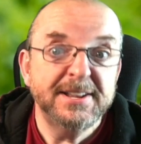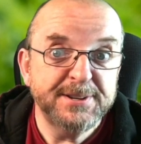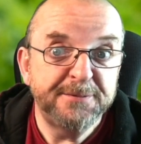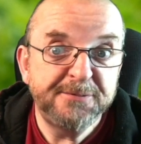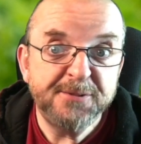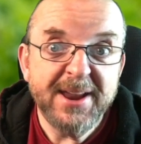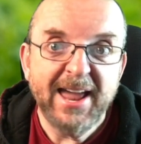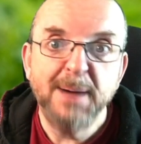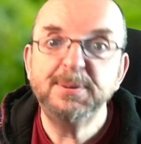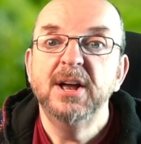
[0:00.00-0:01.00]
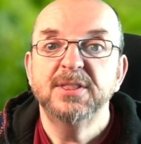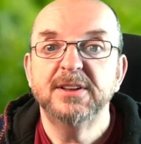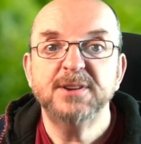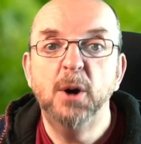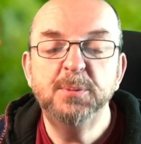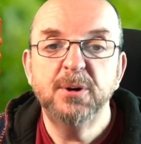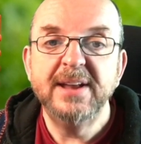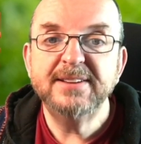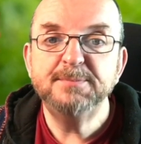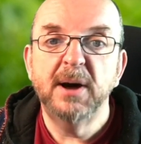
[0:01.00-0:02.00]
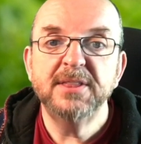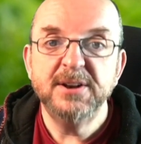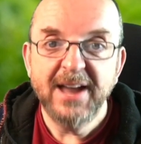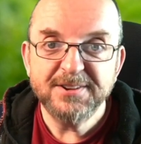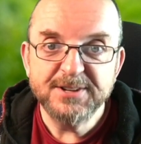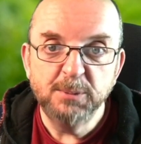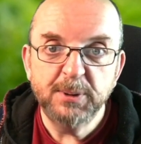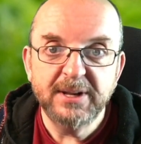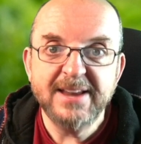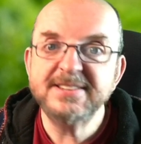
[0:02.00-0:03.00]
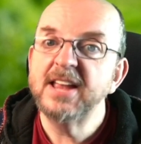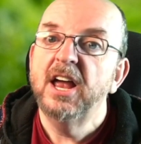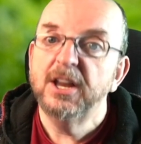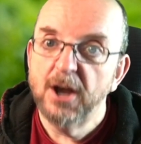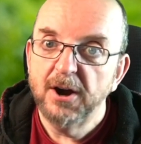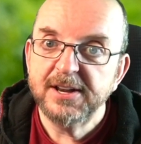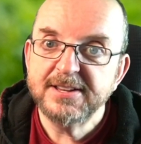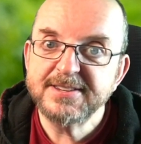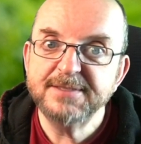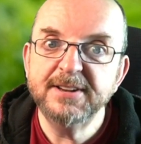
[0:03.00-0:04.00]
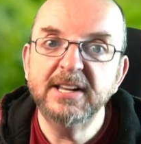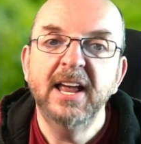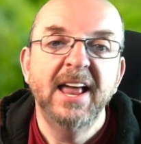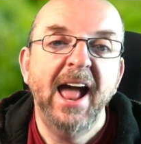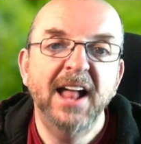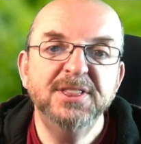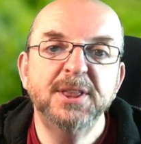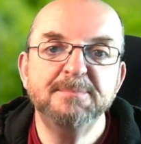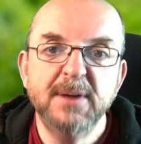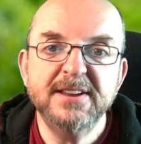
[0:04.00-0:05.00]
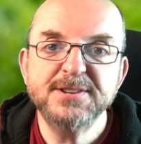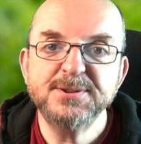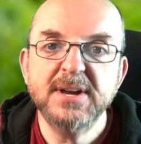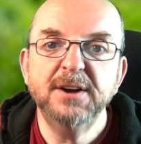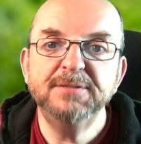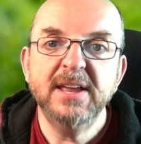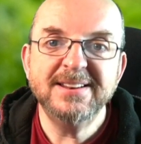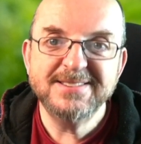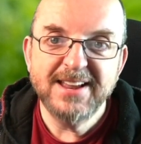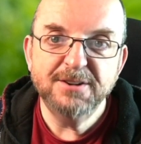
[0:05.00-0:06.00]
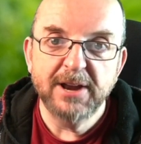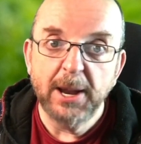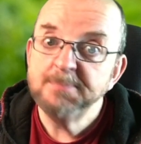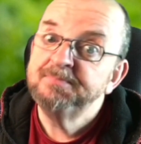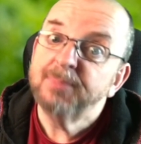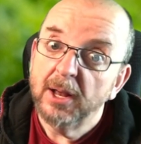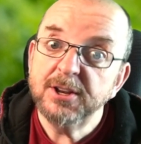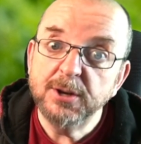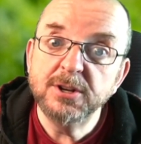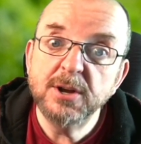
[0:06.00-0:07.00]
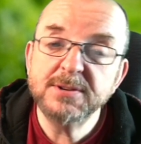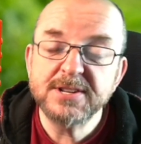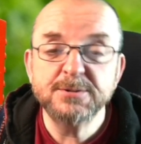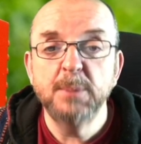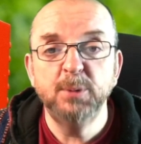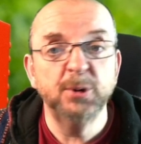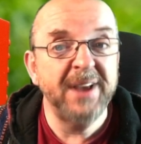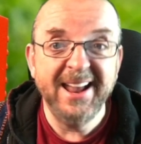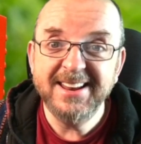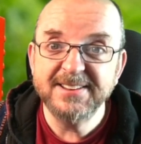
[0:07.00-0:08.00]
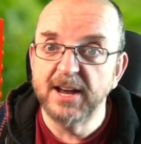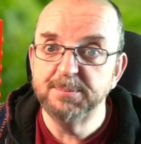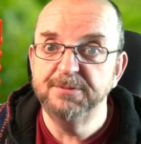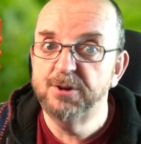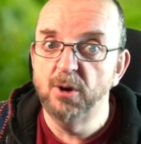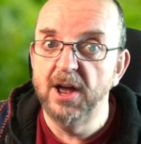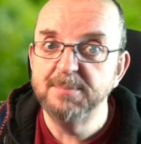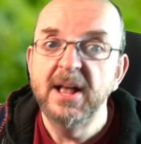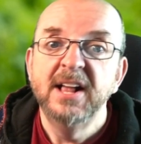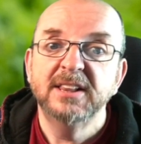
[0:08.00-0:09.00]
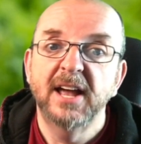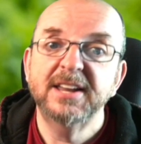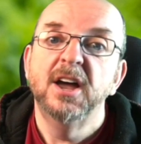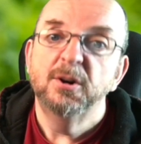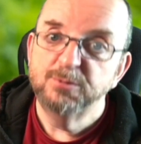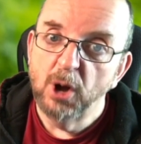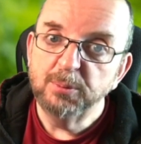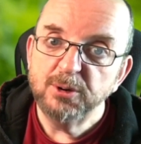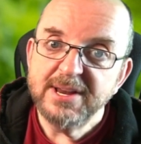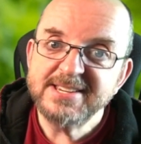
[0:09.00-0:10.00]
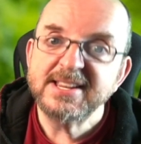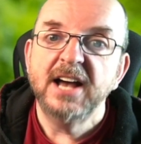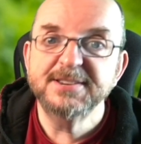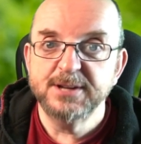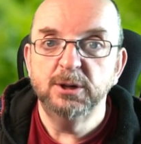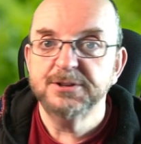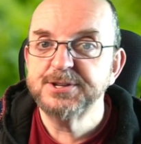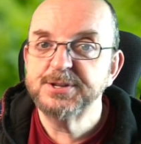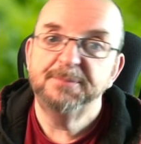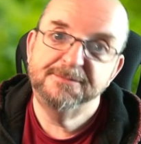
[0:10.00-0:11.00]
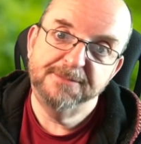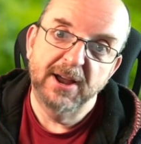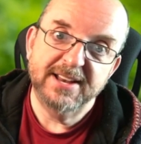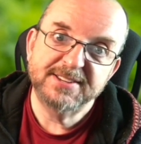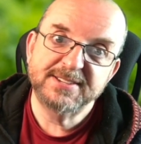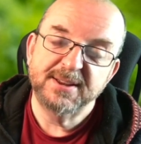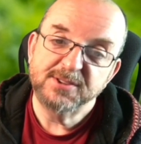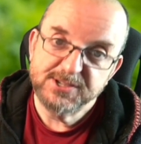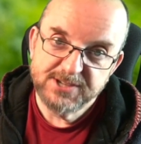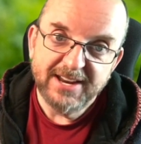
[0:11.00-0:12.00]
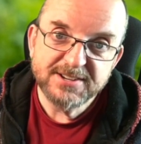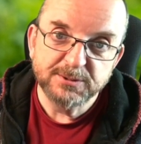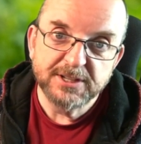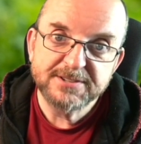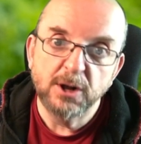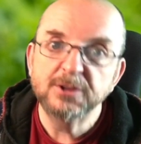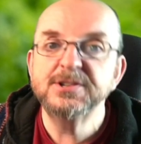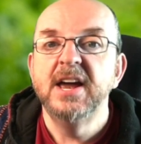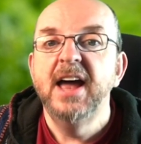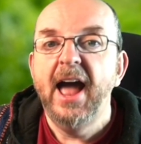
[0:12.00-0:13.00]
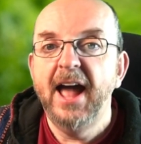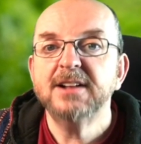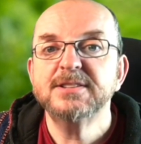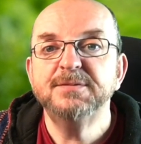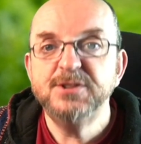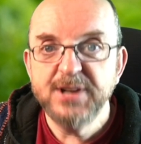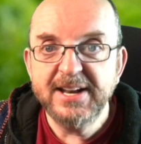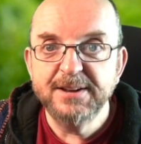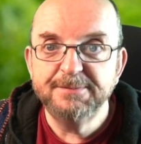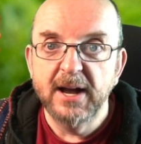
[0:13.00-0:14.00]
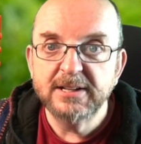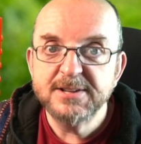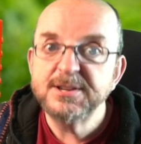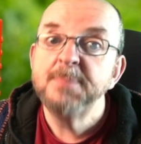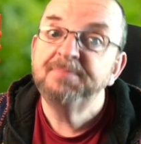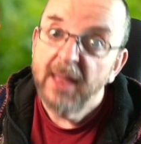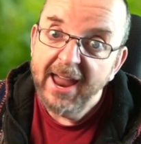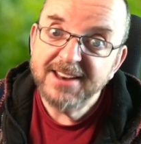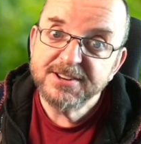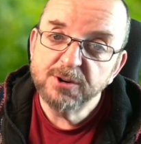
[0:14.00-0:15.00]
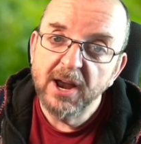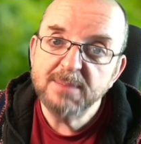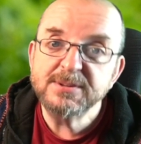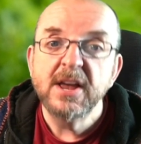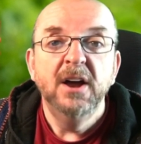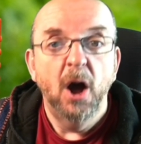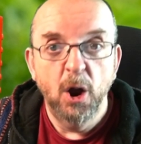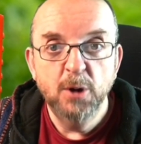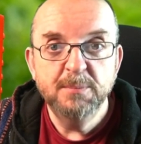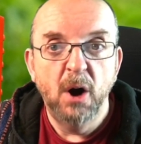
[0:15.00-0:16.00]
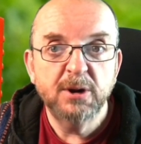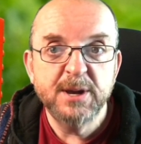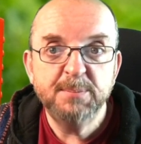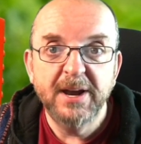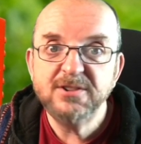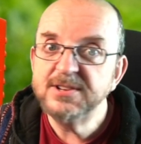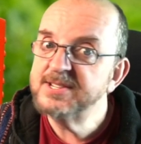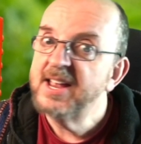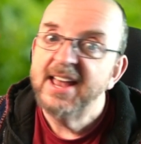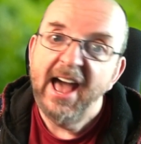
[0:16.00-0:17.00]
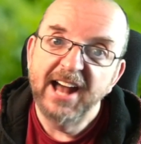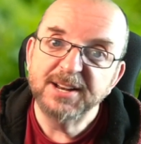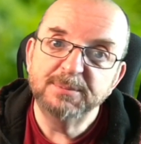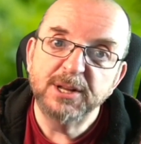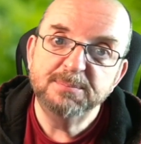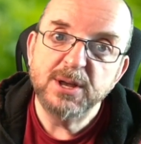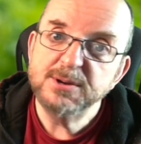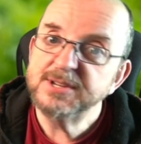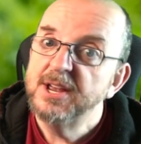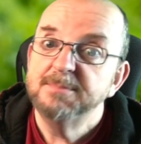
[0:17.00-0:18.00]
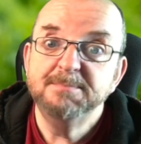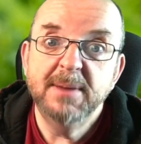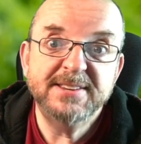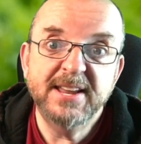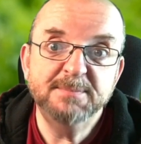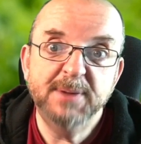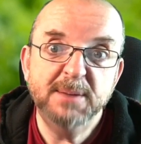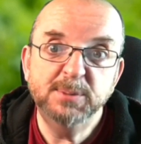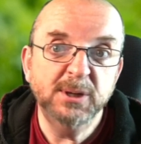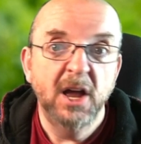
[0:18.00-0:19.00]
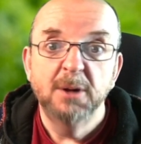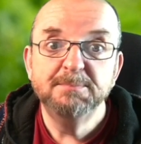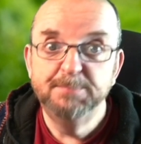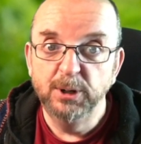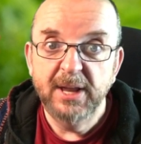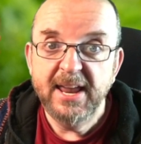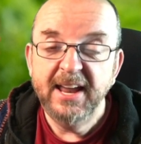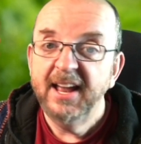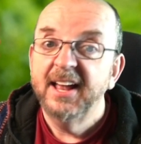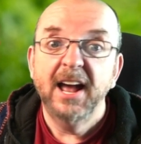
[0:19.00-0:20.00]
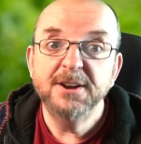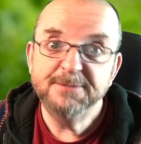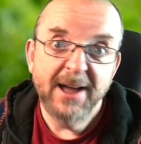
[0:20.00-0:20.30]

it's a free app that's operated by the National Police, Guardia Civil and the Ministry of the Interior. And you can use it to report any type of crime, like robberies, assaults, fights, sexual assaults, acts of gender violence, hate crimes, home occupations, animal abuse, missing people, bullying, and